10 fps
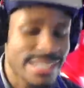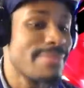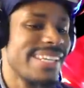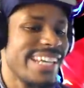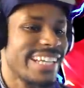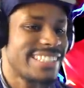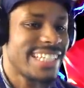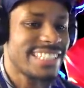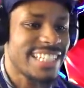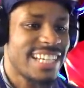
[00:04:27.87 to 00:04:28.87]
Give me EX
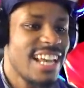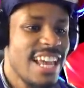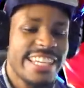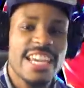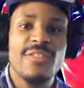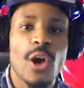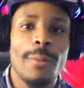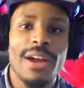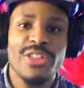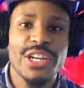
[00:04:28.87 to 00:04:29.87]
Chi-Chi. Give
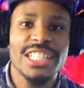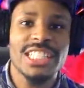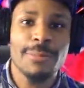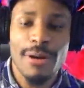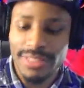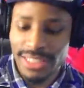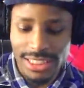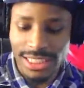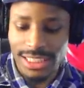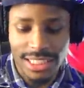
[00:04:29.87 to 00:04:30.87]
all my 30 Z power to
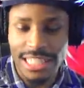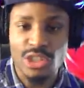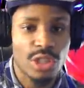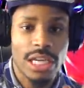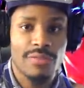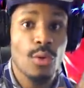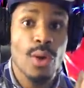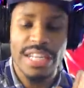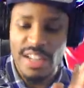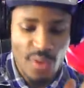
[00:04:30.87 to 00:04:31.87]
Chi-Chi. That's all I ever
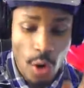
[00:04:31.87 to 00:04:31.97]
wanted. Give